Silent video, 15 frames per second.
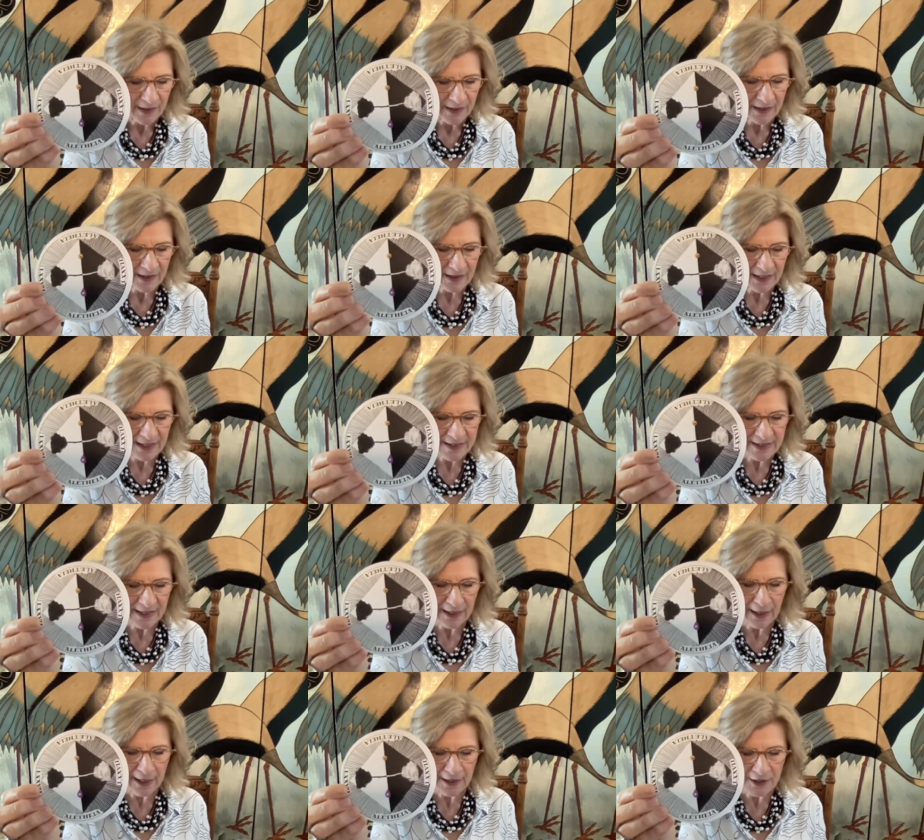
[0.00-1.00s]
It has
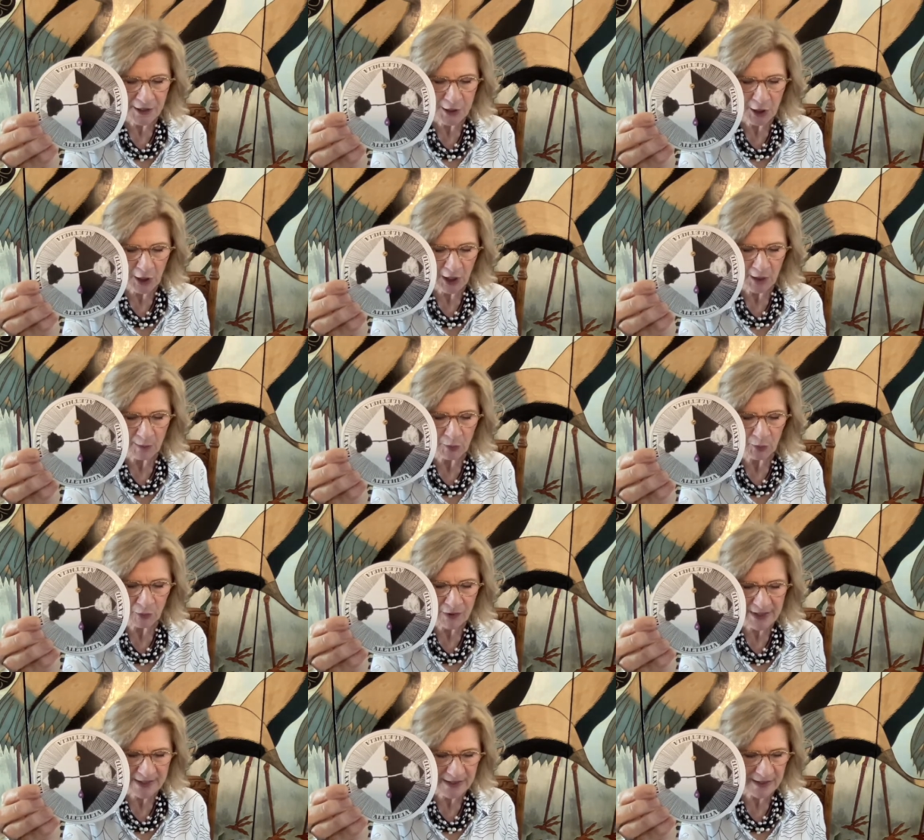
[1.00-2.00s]
an undeniable
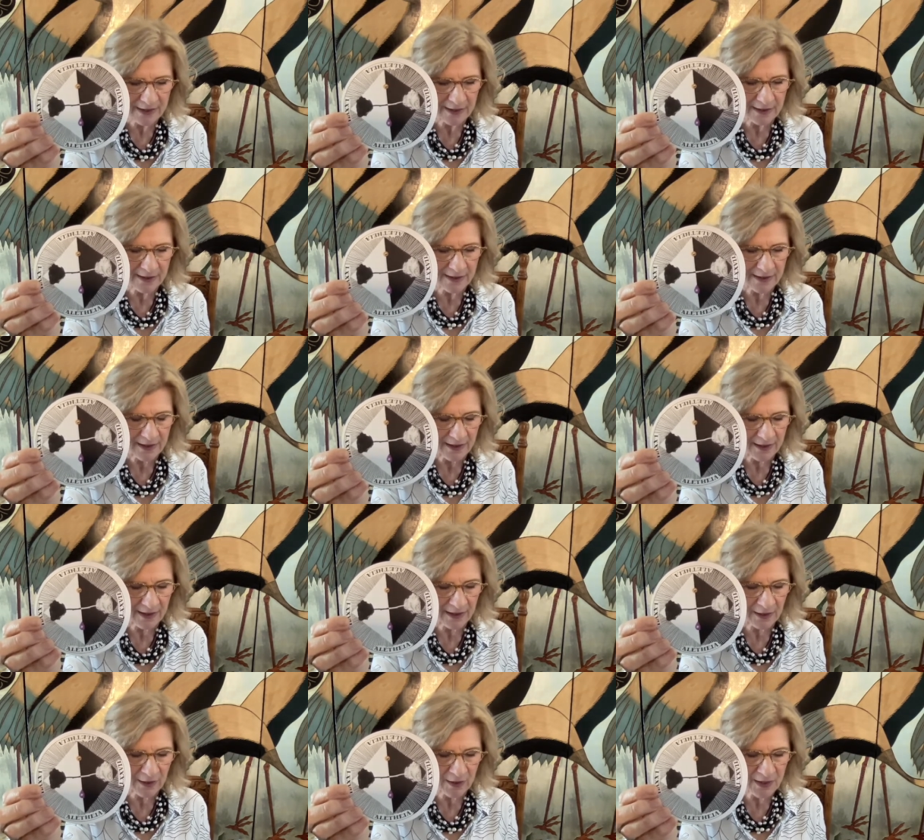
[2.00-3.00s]
resonance
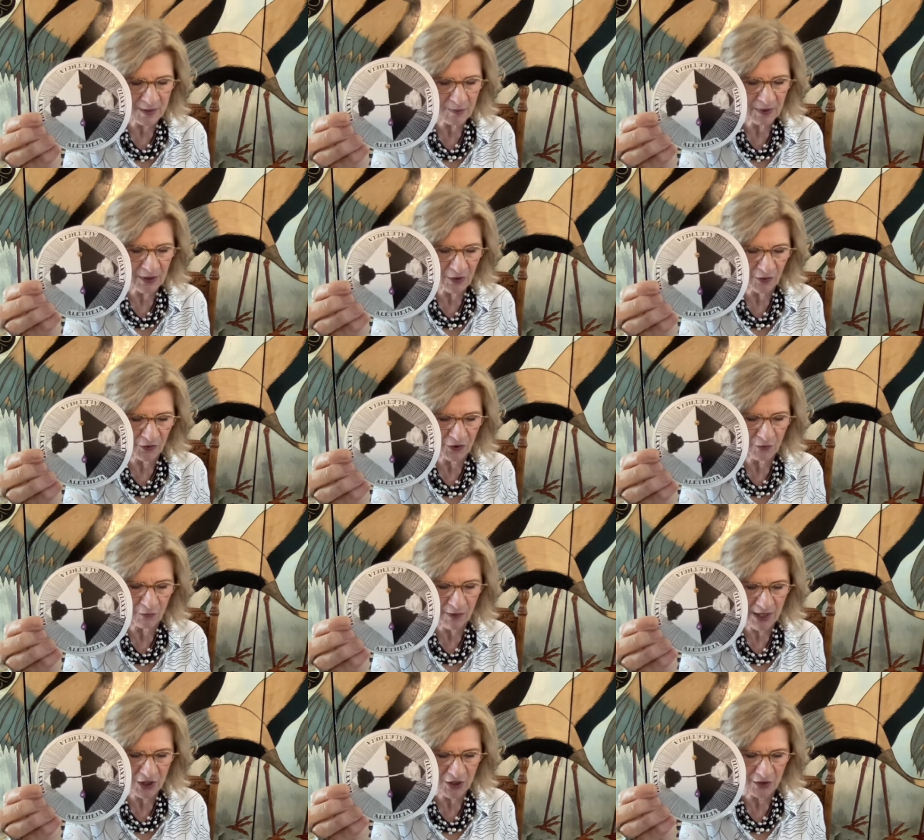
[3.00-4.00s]
that goes beyond the
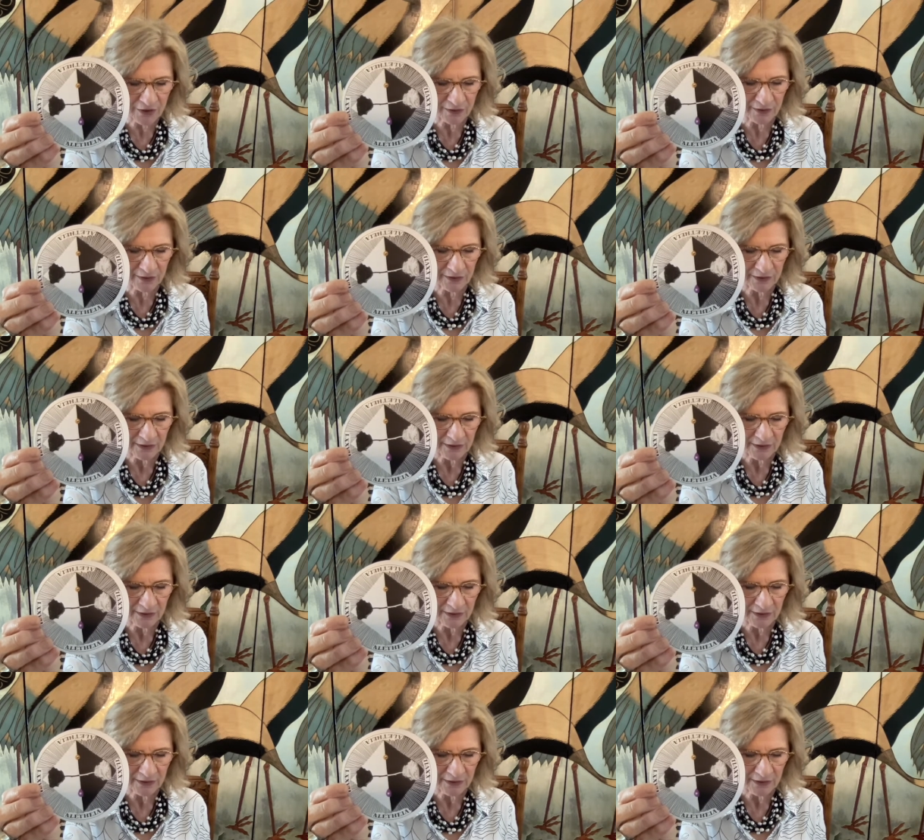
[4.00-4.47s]
rational.